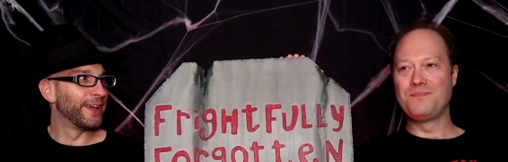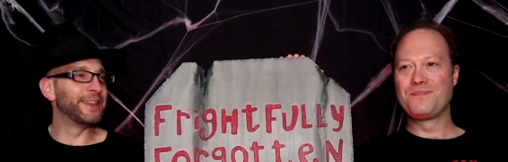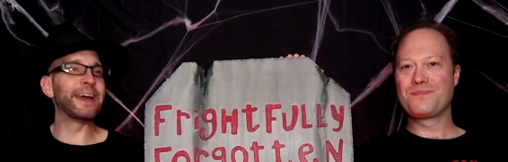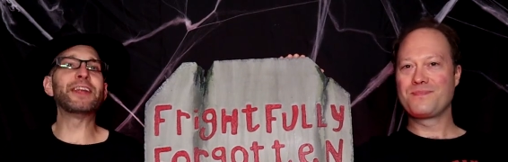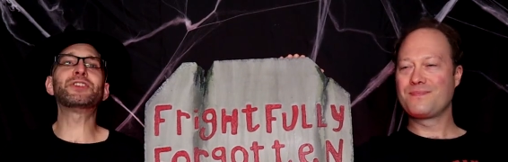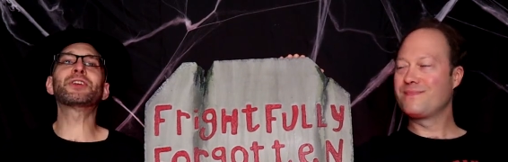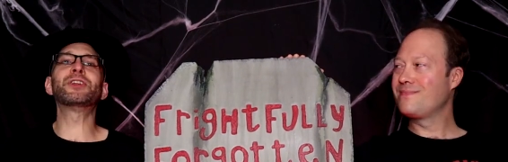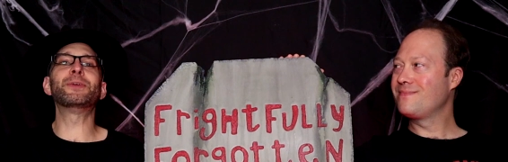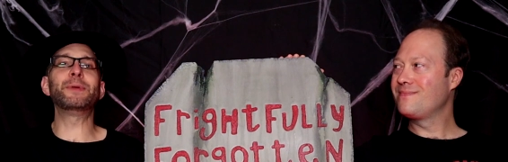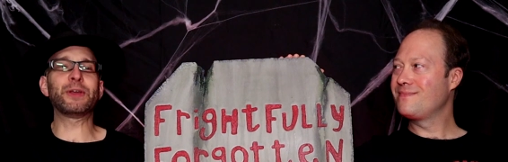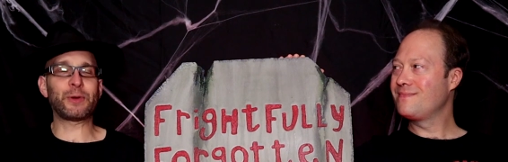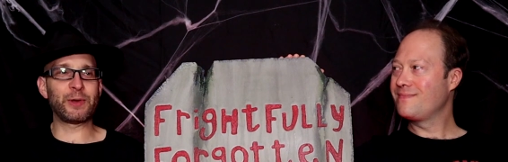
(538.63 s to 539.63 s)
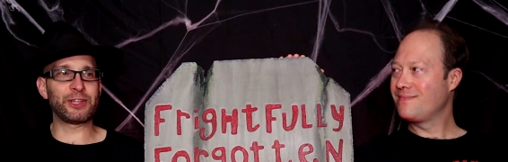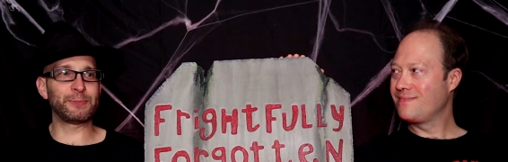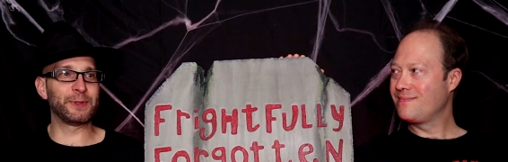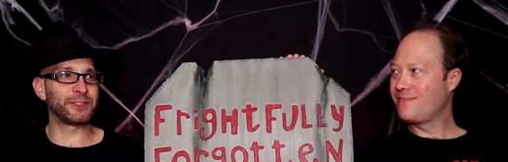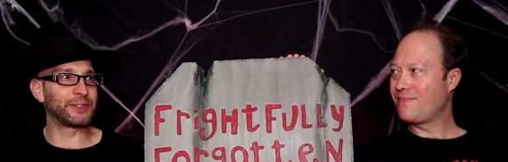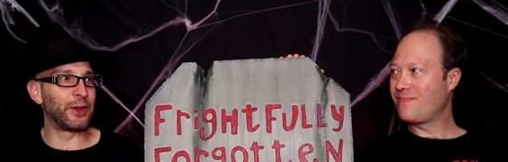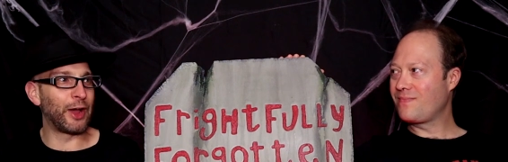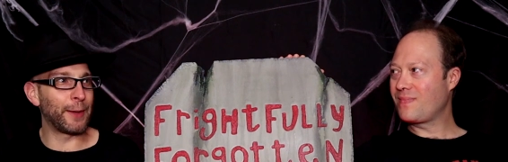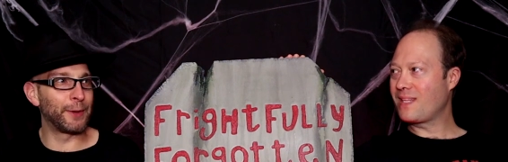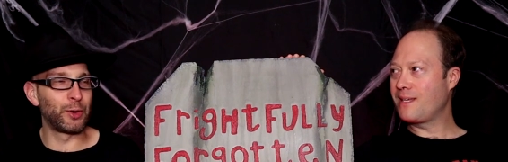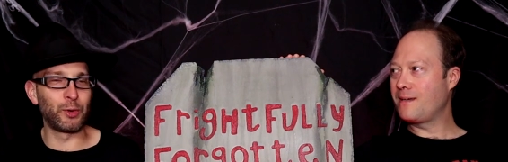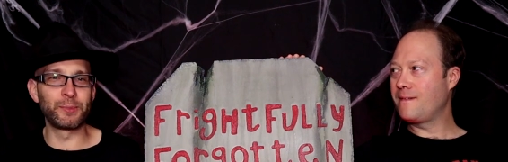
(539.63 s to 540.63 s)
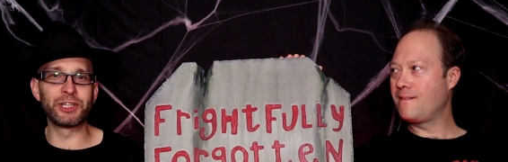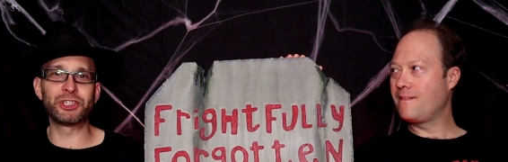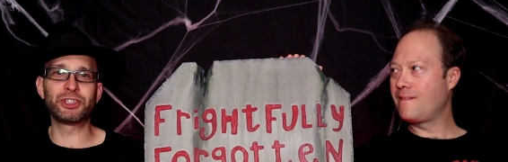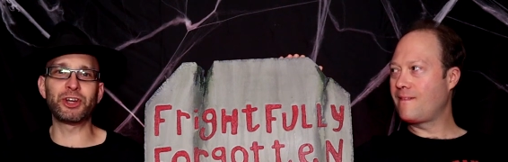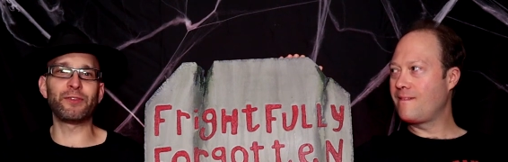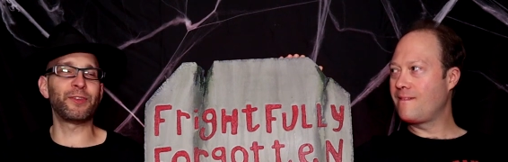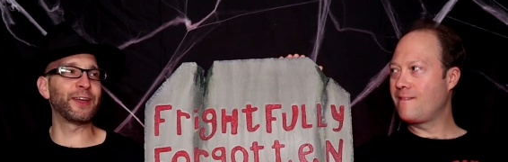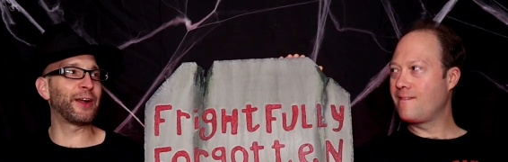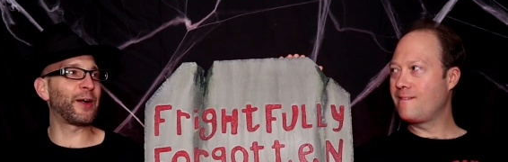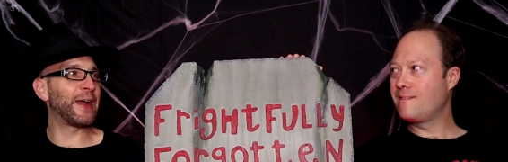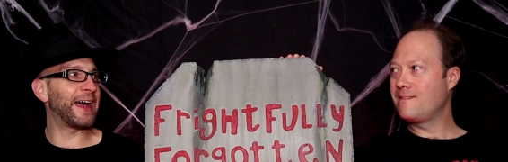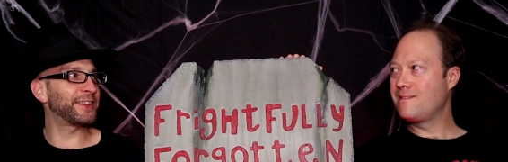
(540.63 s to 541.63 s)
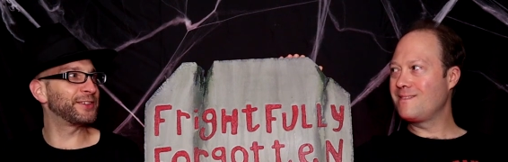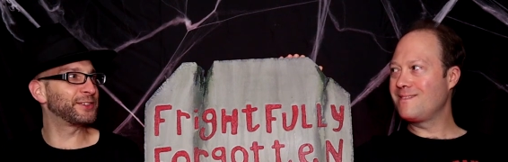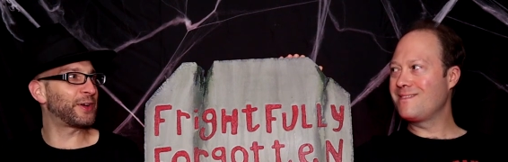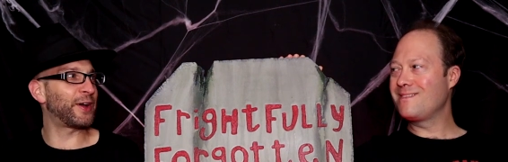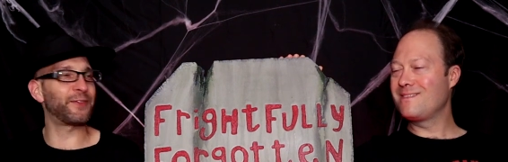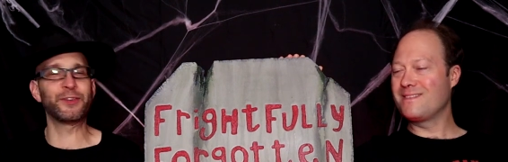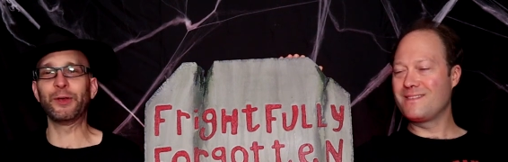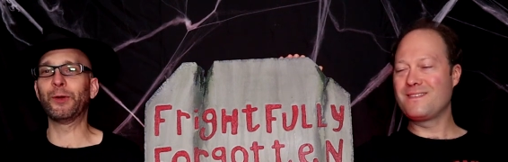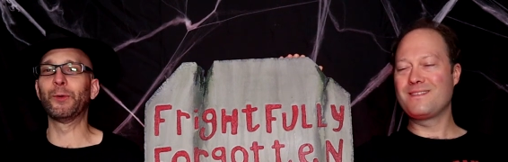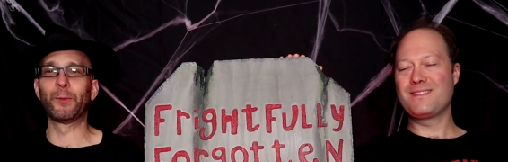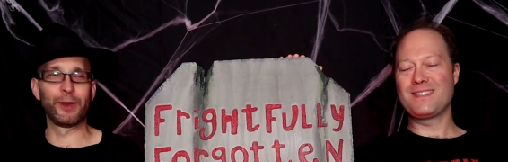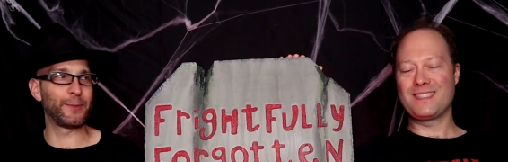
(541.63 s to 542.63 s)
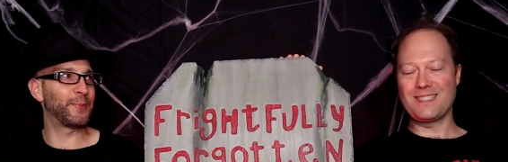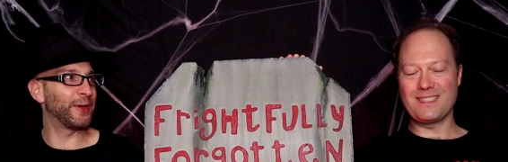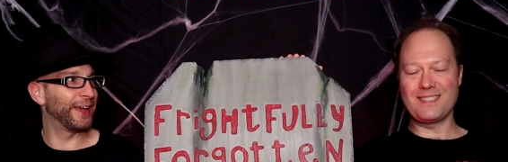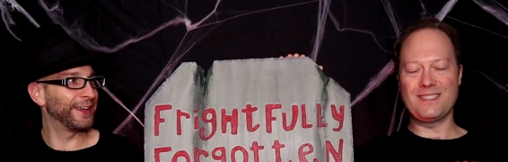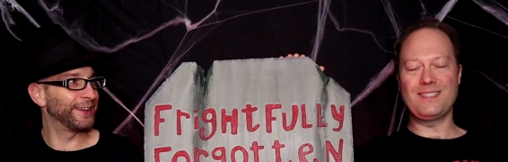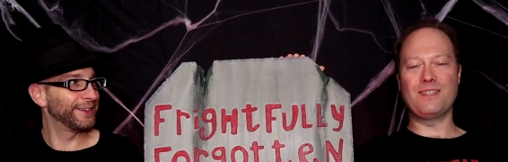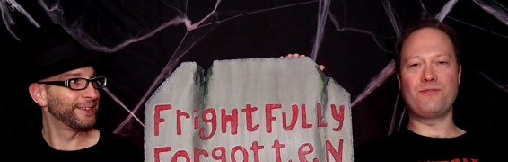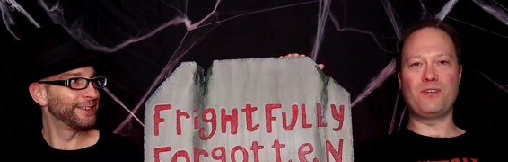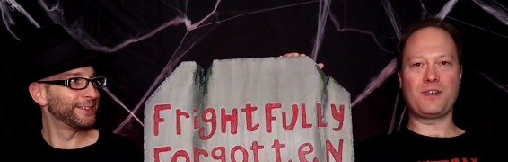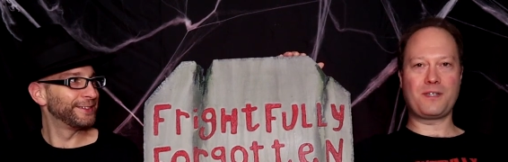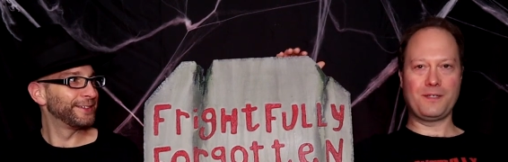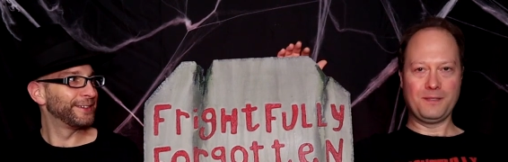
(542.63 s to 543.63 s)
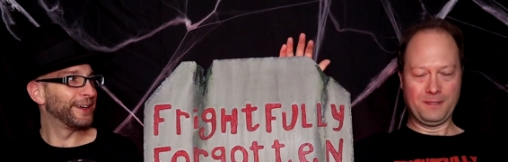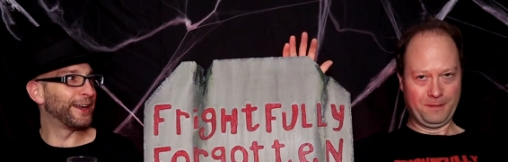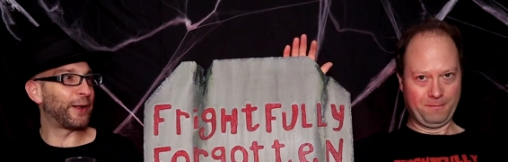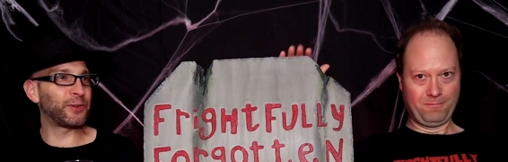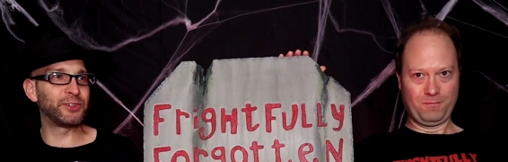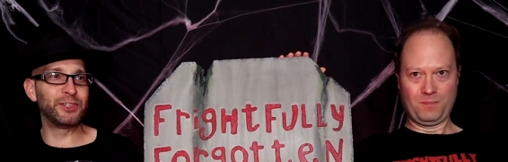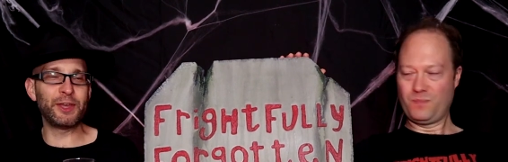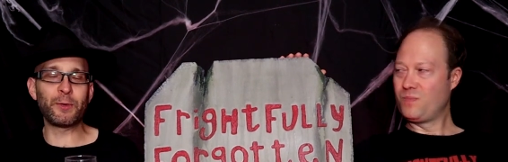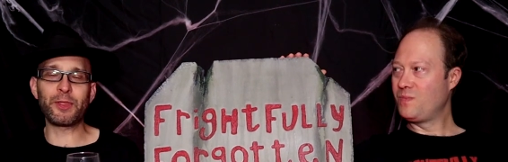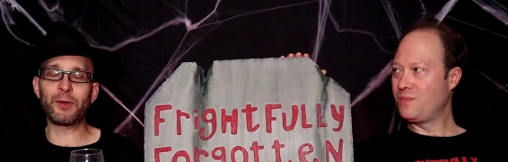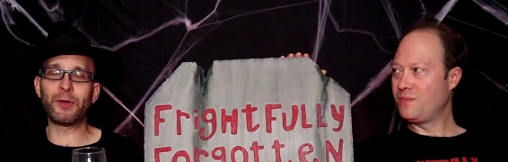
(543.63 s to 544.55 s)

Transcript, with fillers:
Speaker 1: And then it's going to be Christmas time, and it'll be shoveling our asses off here in Winnipeg. Oh, fuck. And I'll see whether